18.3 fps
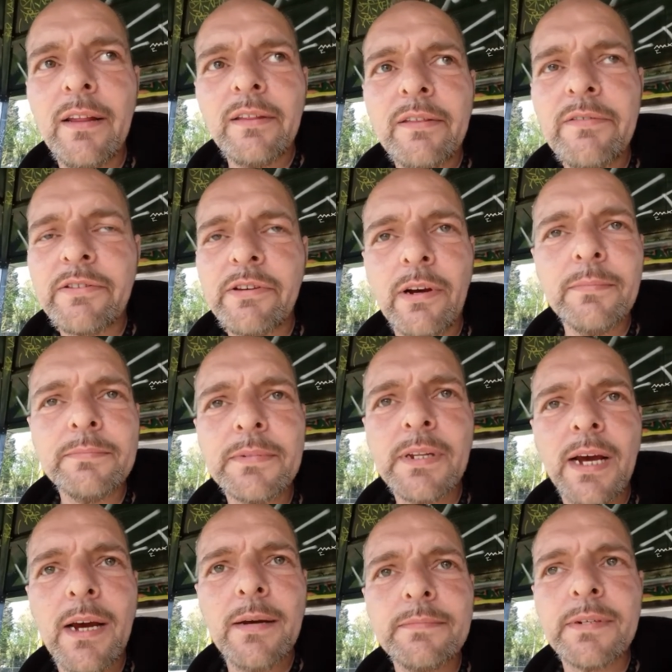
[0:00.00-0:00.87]

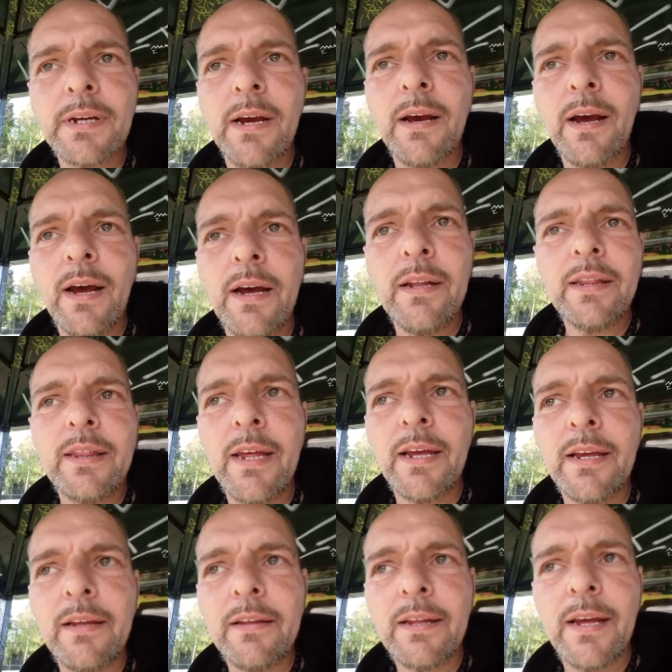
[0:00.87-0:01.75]
sometimes I
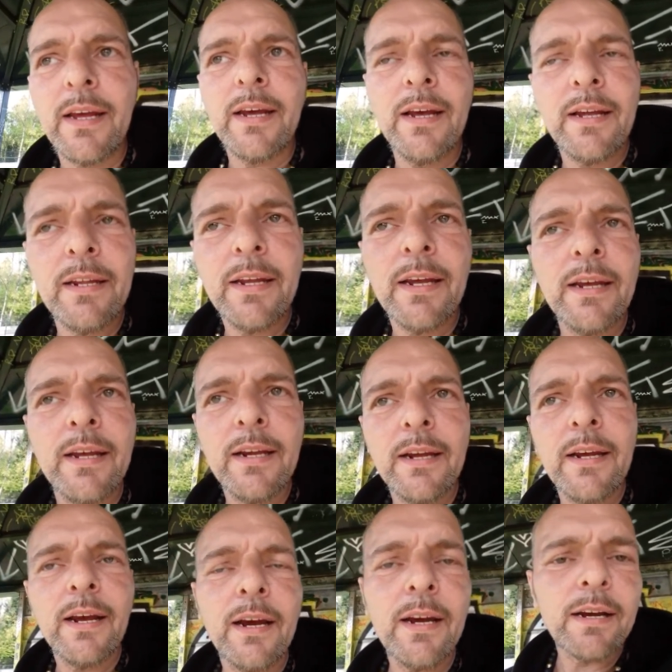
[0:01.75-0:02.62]
think
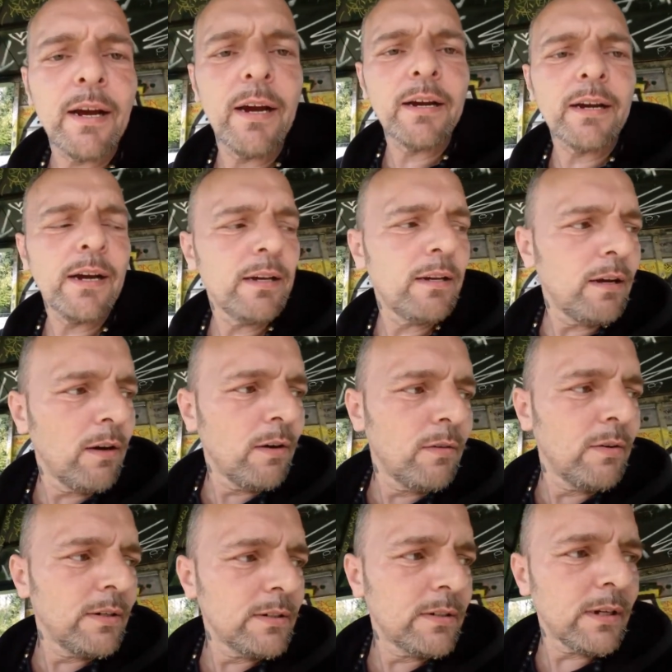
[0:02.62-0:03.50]
I got
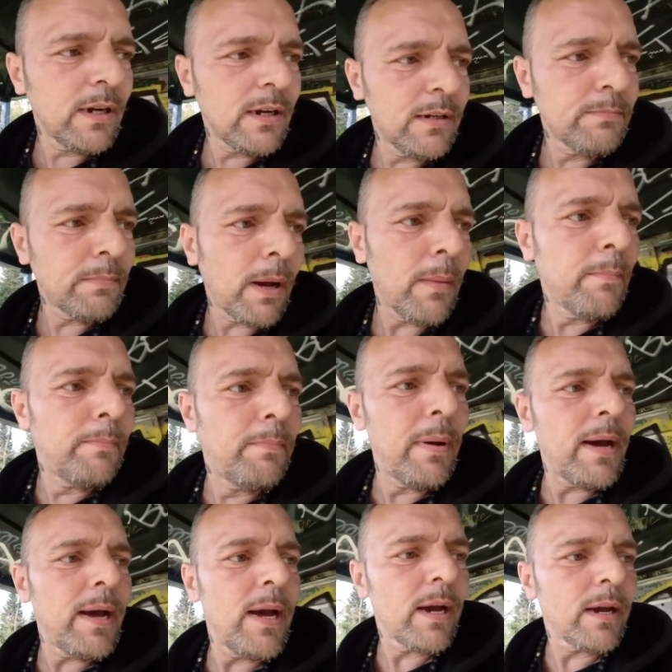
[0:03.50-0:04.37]
always a
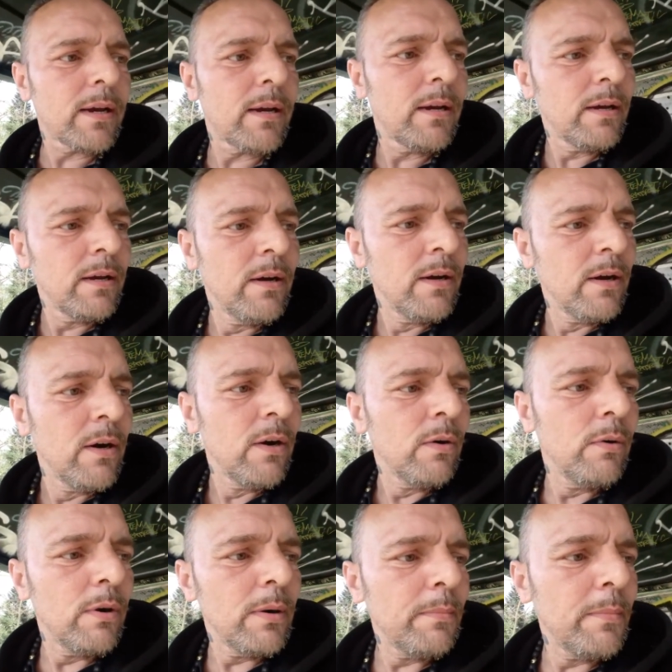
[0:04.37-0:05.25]
bag
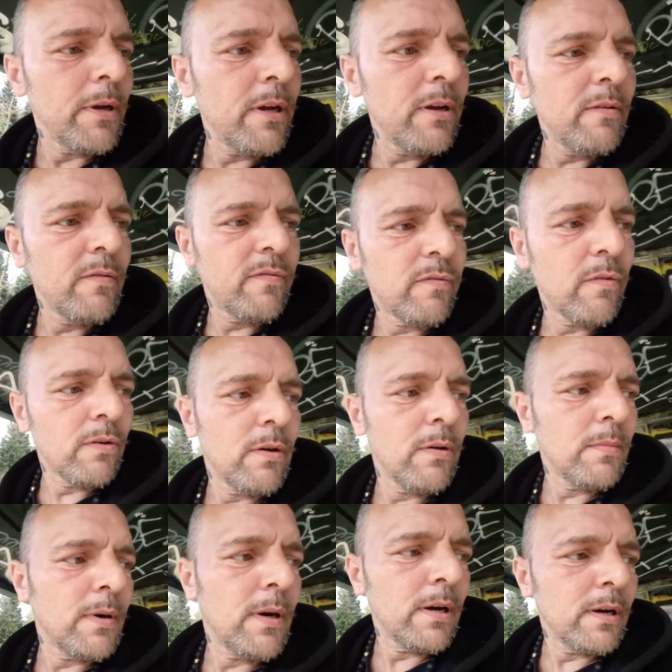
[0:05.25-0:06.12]
with me
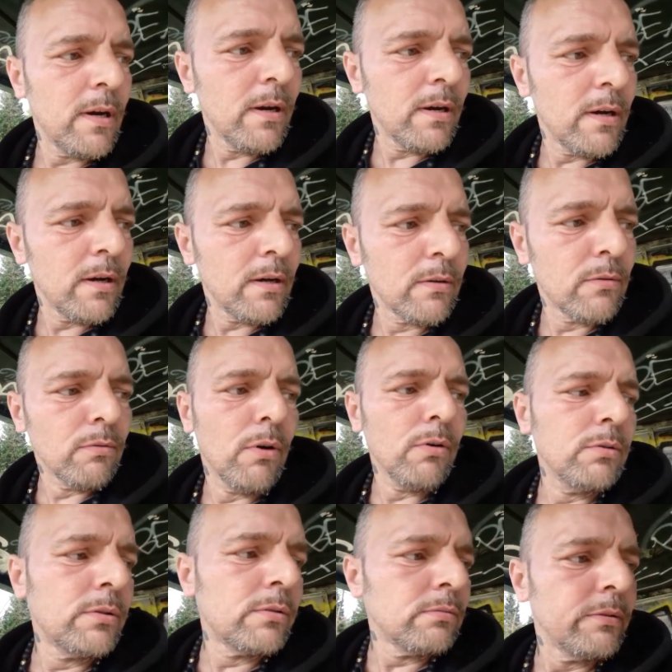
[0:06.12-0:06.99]
for my
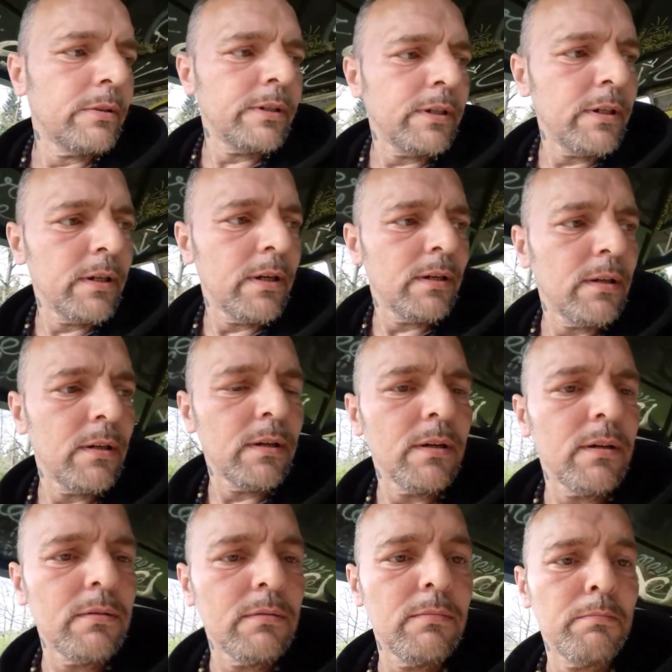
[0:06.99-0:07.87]
grocery
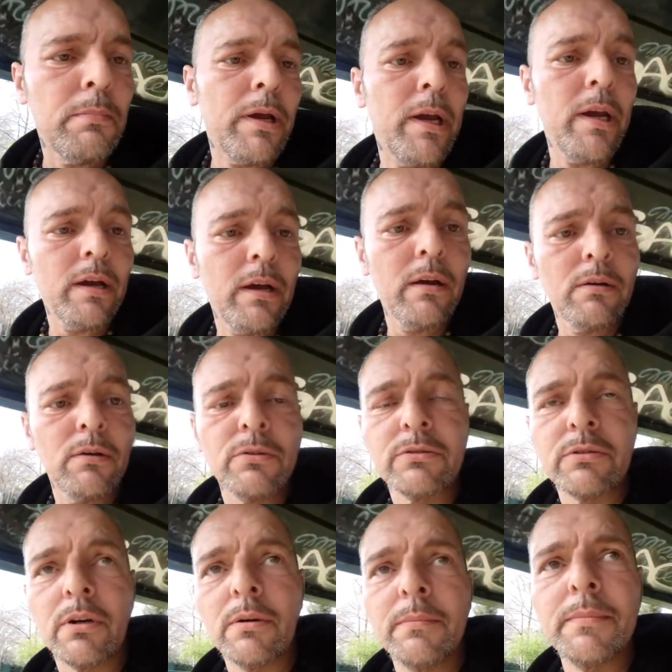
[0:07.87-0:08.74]
and beer or
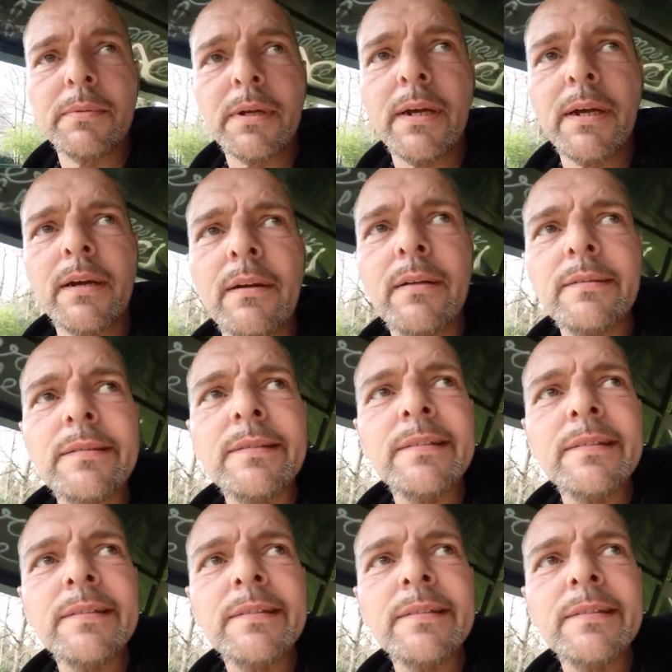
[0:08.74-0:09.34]
something.